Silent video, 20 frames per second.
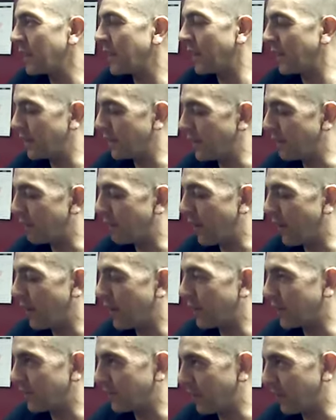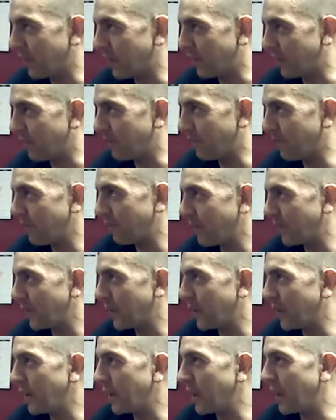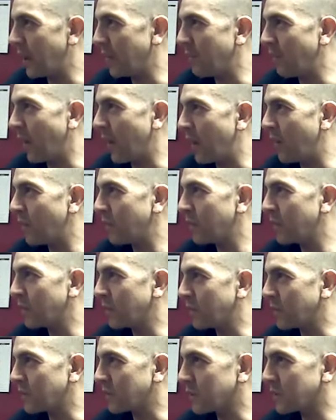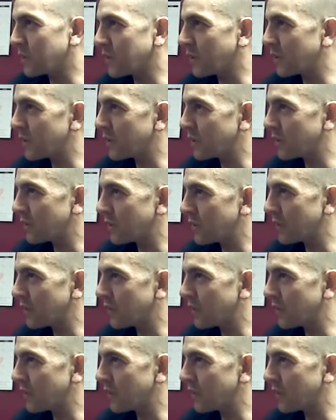and they buried it with him. And my uncle was just,